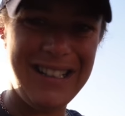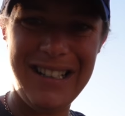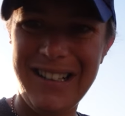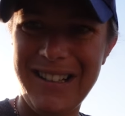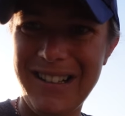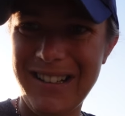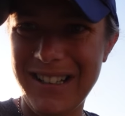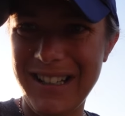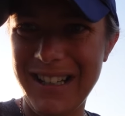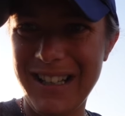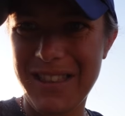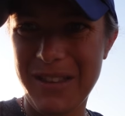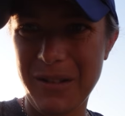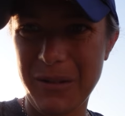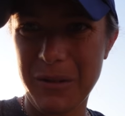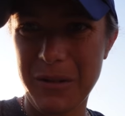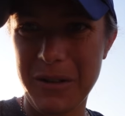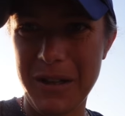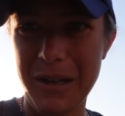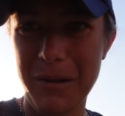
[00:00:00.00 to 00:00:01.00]
I
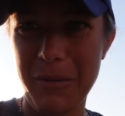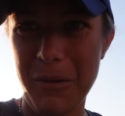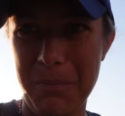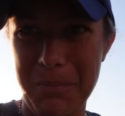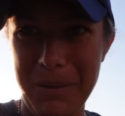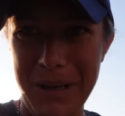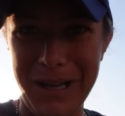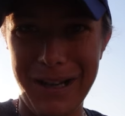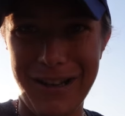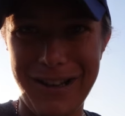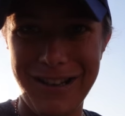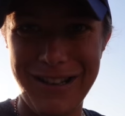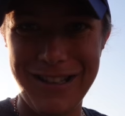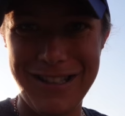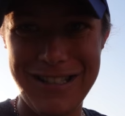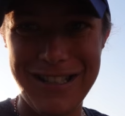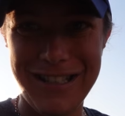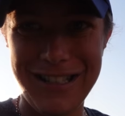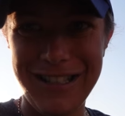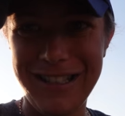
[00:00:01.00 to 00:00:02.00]
thought it would be a
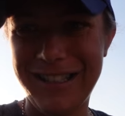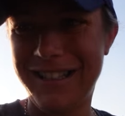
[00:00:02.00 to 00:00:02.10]
good